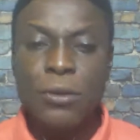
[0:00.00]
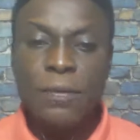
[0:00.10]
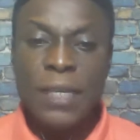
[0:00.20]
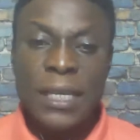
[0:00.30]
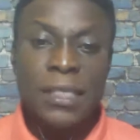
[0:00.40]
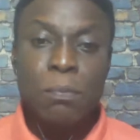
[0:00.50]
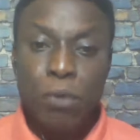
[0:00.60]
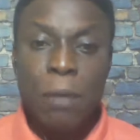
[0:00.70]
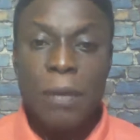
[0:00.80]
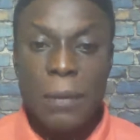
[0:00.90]
these
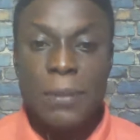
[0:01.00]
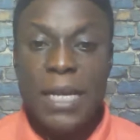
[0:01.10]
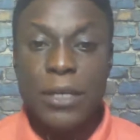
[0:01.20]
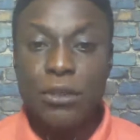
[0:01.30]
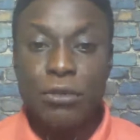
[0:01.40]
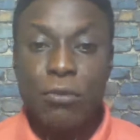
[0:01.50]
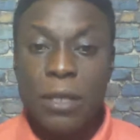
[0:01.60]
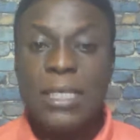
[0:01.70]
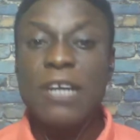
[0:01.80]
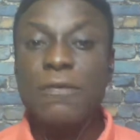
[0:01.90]
problems that you should
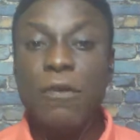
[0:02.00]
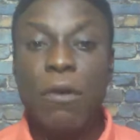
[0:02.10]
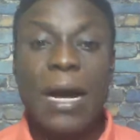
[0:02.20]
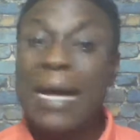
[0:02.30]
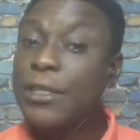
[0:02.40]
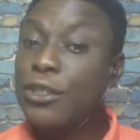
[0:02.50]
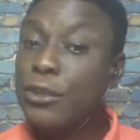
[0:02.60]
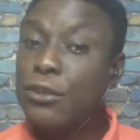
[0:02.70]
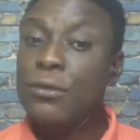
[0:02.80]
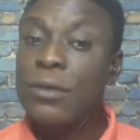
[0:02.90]
watch out for, and you
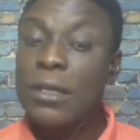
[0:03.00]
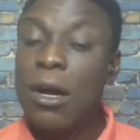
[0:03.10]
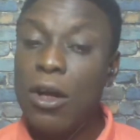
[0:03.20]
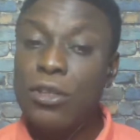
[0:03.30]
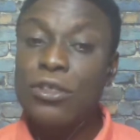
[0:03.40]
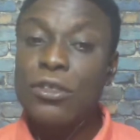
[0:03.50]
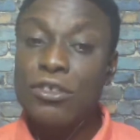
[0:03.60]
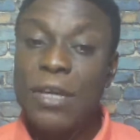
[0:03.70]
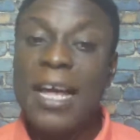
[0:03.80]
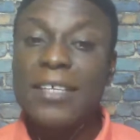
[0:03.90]
should also
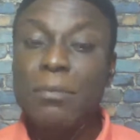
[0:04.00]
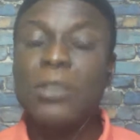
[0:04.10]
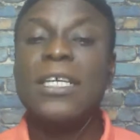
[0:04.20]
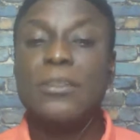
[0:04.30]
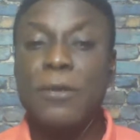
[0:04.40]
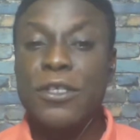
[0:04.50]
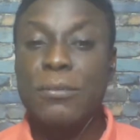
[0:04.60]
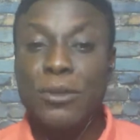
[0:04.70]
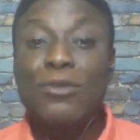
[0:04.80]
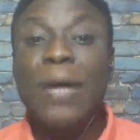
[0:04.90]
try as much as
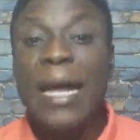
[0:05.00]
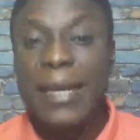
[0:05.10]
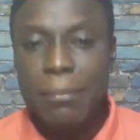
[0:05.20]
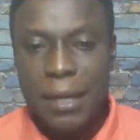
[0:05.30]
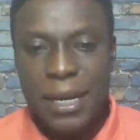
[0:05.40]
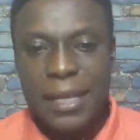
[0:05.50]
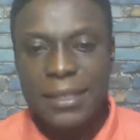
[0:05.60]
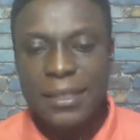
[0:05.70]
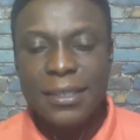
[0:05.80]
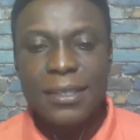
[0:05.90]
possible to
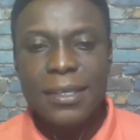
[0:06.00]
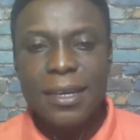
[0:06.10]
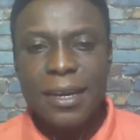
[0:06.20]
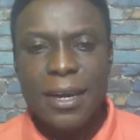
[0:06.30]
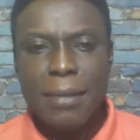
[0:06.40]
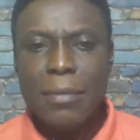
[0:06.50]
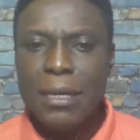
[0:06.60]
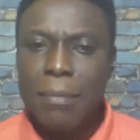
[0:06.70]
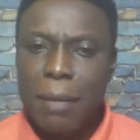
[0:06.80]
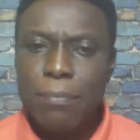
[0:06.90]
eliminate.
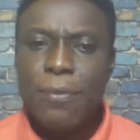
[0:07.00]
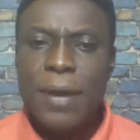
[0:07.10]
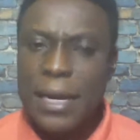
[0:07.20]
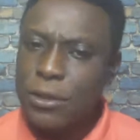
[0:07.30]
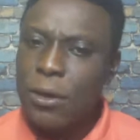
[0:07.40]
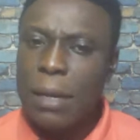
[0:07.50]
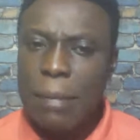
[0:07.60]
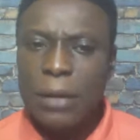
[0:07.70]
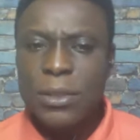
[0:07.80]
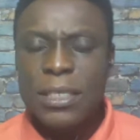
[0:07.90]
In my book, I talk
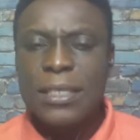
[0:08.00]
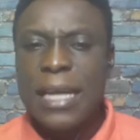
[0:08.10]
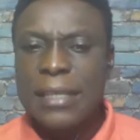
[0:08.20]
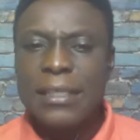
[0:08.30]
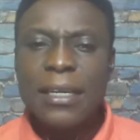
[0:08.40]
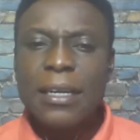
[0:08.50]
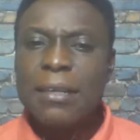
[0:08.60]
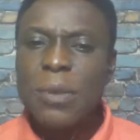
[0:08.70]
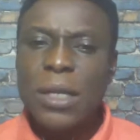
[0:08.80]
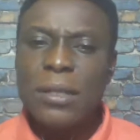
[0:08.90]
about it that
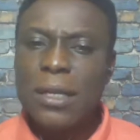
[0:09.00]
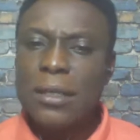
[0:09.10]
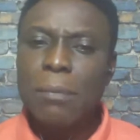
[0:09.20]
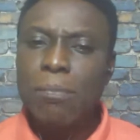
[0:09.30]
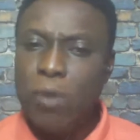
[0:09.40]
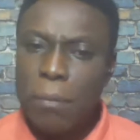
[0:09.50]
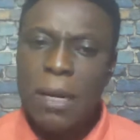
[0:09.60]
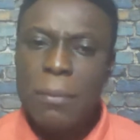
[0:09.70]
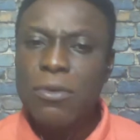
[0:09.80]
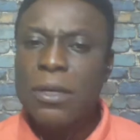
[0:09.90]
the
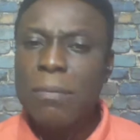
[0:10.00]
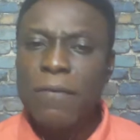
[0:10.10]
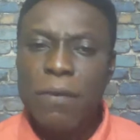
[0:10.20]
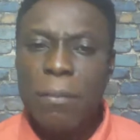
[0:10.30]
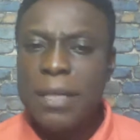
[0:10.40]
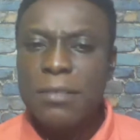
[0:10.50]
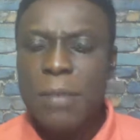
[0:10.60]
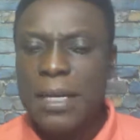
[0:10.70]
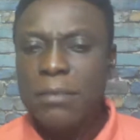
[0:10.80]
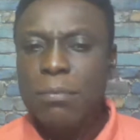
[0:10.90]
problem with performance
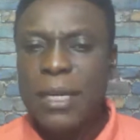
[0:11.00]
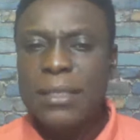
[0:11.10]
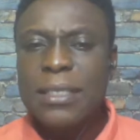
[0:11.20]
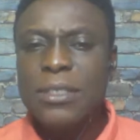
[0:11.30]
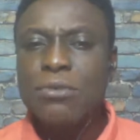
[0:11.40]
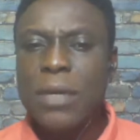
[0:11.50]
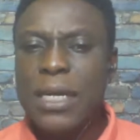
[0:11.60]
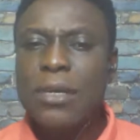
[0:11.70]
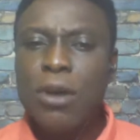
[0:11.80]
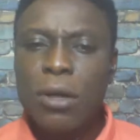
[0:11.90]
management is
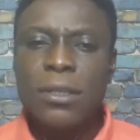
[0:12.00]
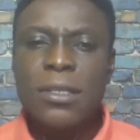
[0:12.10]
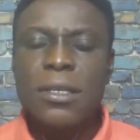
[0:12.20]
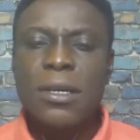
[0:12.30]
really not